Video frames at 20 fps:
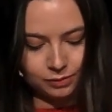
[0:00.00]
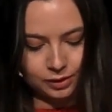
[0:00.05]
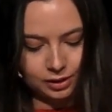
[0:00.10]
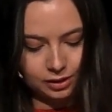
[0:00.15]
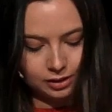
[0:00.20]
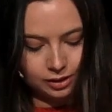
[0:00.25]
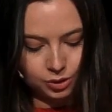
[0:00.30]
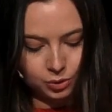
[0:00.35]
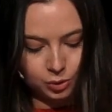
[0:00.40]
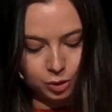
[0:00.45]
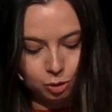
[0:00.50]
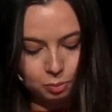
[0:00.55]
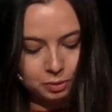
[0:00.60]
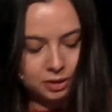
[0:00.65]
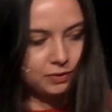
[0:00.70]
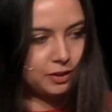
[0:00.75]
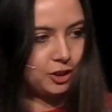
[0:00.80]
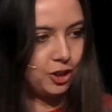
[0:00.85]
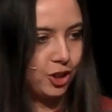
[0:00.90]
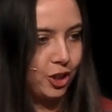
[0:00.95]
So I hope
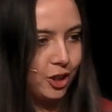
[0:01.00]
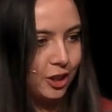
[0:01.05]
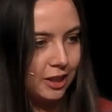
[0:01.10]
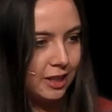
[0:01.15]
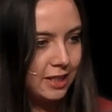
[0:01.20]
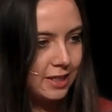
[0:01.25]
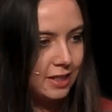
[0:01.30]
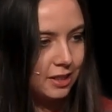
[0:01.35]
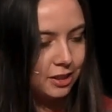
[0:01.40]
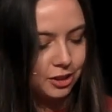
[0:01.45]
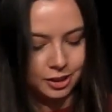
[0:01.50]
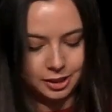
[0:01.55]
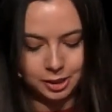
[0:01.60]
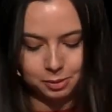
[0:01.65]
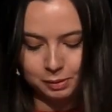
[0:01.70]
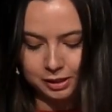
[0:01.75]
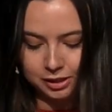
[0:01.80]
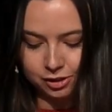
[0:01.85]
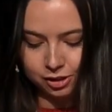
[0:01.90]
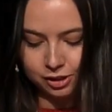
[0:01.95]
you've enjoyed listening to our
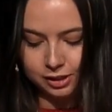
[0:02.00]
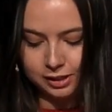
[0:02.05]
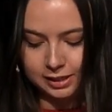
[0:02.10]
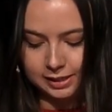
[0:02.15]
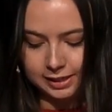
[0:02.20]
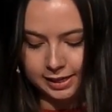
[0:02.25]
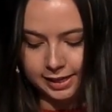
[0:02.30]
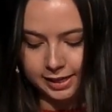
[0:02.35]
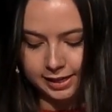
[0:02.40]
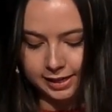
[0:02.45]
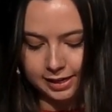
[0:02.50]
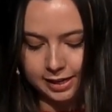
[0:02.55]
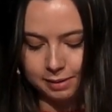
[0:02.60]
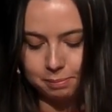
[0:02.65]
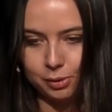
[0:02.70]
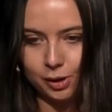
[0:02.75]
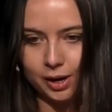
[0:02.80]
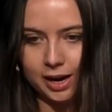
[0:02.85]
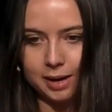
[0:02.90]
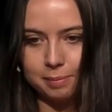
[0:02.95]
speakers today, and
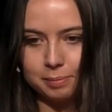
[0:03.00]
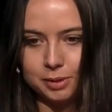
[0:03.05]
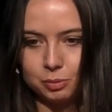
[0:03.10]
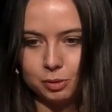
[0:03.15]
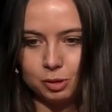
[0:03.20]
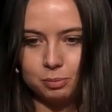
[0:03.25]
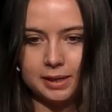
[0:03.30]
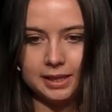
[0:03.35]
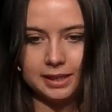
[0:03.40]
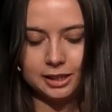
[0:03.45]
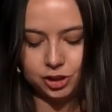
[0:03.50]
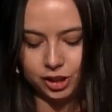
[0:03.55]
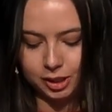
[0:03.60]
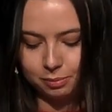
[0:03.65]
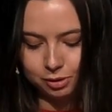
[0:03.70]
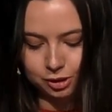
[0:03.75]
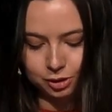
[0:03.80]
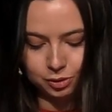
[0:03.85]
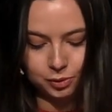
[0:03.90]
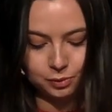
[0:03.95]
perhaps will make a
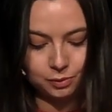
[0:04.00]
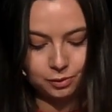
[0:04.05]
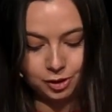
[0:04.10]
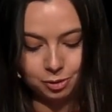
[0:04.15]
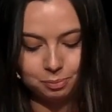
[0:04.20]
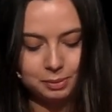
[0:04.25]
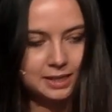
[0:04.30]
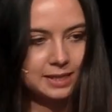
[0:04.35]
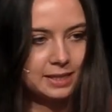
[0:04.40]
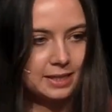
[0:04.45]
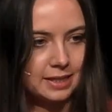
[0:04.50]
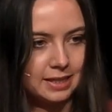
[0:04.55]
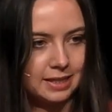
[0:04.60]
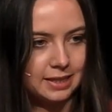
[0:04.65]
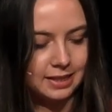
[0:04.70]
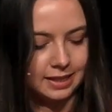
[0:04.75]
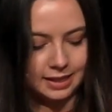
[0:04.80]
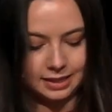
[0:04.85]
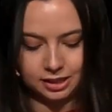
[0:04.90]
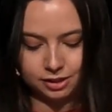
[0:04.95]
trip to their
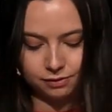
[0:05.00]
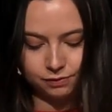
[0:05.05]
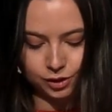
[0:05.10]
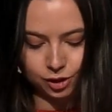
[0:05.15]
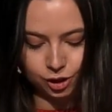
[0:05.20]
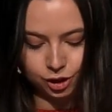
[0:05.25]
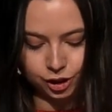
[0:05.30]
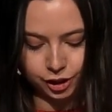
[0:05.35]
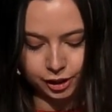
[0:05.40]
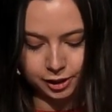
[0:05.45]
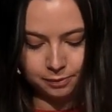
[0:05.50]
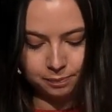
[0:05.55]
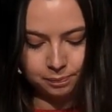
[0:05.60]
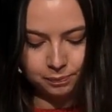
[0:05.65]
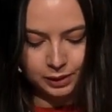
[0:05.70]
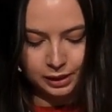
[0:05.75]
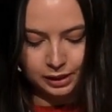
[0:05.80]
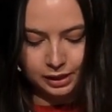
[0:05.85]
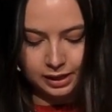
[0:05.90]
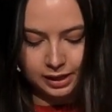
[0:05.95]
businesses in the future.
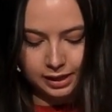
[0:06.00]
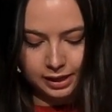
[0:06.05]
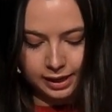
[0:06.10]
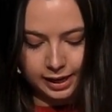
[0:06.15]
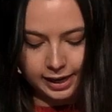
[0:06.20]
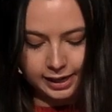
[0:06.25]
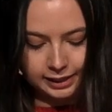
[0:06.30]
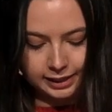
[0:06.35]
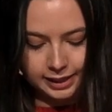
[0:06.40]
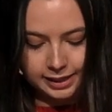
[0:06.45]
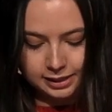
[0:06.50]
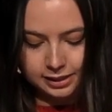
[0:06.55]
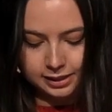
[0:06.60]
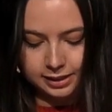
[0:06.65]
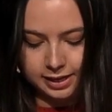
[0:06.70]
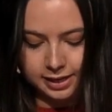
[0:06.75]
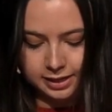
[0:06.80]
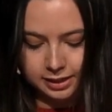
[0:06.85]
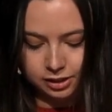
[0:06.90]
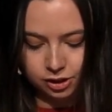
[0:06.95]
I'd like to
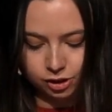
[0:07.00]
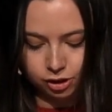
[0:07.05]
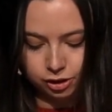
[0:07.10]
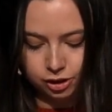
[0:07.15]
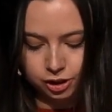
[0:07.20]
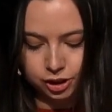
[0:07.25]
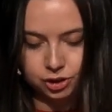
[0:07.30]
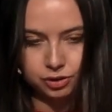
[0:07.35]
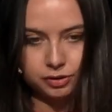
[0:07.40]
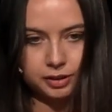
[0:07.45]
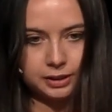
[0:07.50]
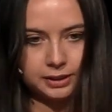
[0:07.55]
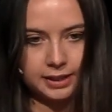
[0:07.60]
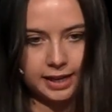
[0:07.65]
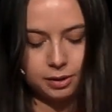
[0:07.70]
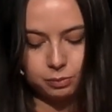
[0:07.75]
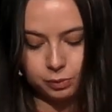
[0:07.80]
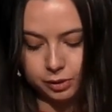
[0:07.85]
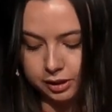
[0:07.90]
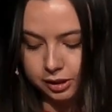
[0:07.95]
thank Scottish Rural
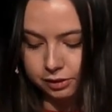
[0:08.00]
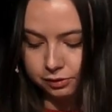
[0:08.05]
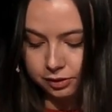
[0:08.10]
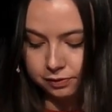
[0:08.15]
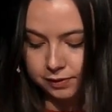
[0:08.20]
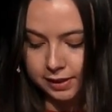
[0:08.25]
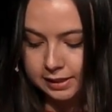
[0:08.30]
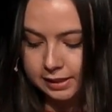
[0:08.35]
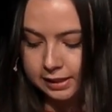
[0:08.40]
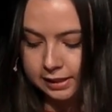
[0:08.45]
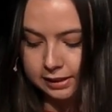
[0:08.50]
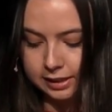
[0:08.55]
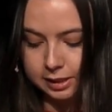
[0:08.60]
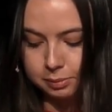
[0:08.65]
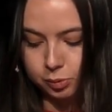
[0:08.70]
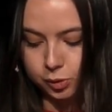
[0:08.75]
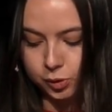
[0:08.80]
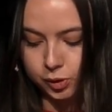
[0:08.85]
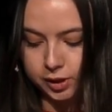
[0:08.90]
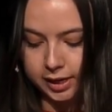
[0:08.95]
Network for funding this
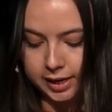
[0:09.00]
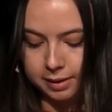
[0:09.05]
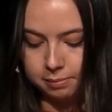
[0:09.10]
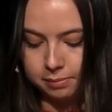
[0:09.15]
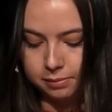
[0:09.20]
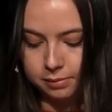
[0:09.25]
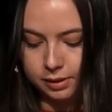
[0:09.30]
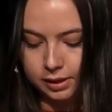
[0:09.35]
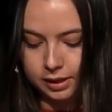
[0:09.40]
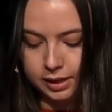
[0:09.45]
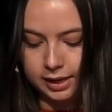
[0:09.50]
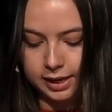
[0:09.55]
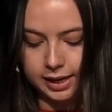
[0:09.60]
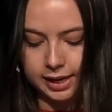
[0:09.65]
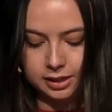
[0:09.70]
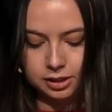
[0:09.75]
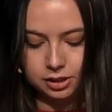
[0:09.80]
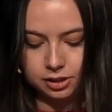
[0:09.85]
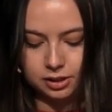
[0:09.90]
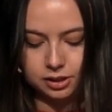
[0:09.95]
programme,
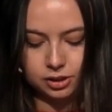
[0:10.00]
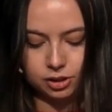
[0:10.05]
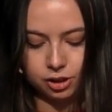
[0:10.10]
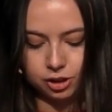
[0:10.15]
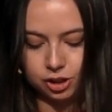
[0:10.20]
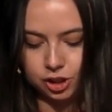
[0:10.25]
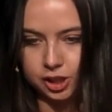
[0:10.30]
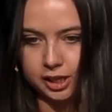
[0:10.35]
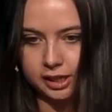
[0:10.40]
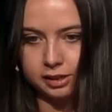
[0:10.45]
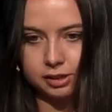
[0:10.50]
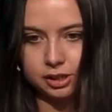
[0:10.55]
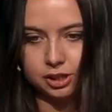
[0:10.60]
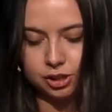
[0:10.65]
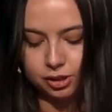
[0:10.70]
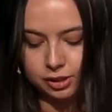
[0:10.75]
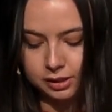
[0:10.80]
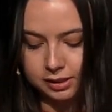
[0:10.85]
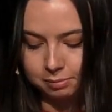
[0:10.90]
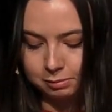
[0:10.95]
and to the Scottish
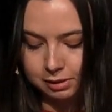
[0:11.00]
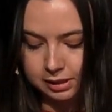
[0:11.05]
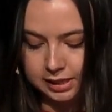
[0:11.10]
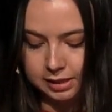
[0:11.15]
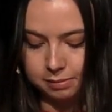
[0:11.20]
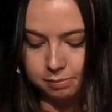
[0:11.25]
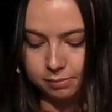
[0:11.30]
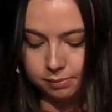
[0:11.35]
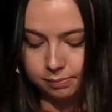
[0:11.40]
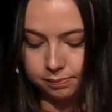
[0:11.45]
Agritourism team.